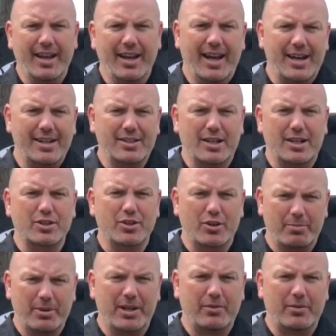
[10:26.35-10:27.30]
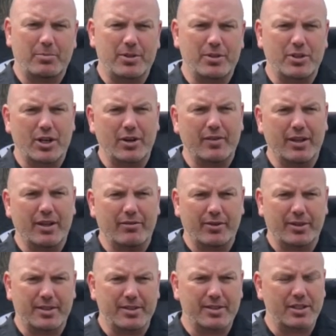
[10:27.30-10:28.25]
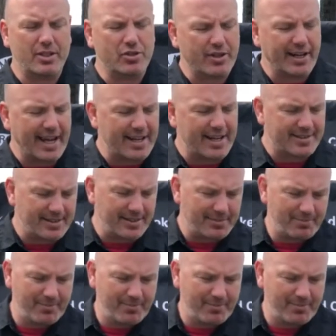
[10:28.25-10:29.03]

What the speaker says: And it's also a bit of a preservative with the citric acid.